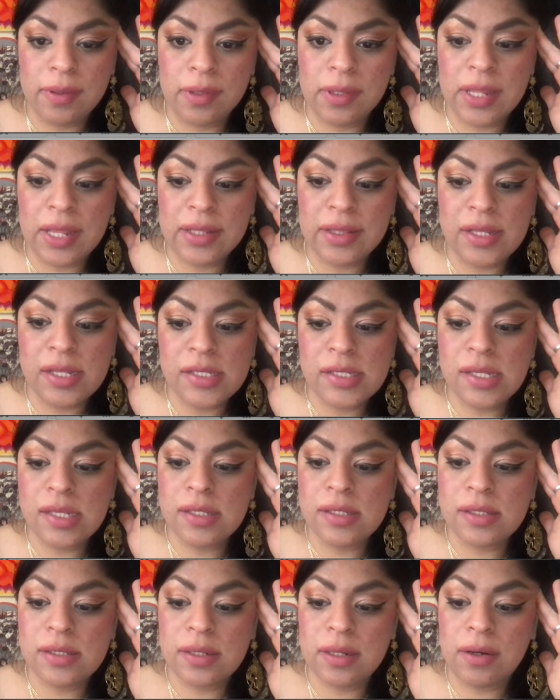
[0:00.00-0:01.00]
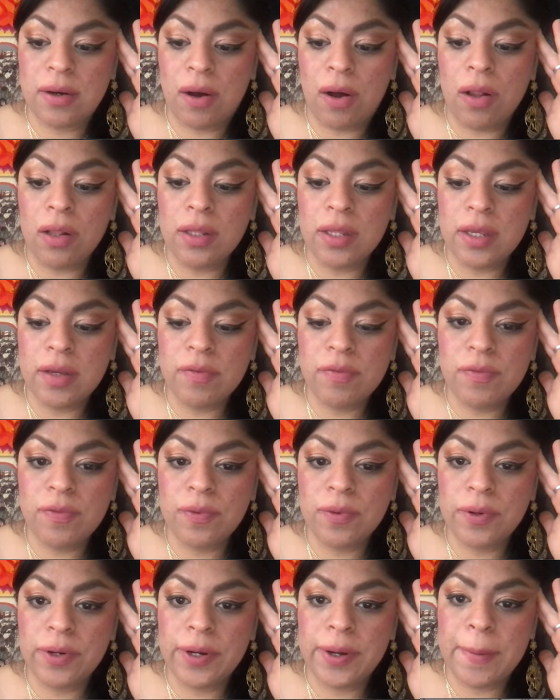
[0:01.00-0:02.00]
this is calling
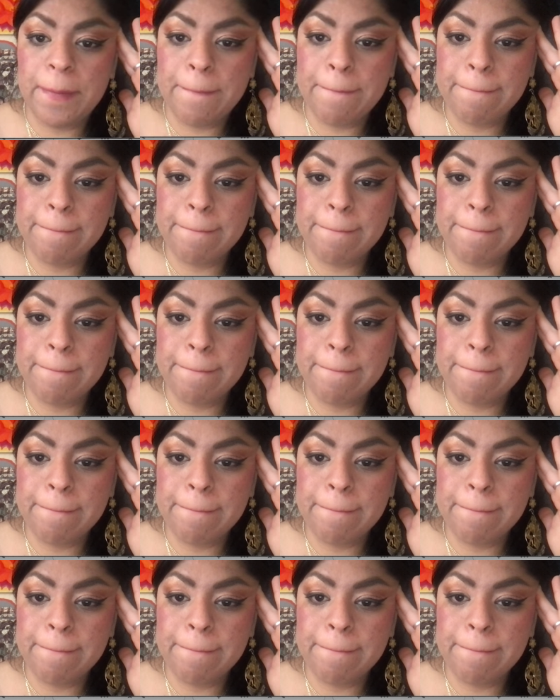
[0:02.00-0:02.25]
for.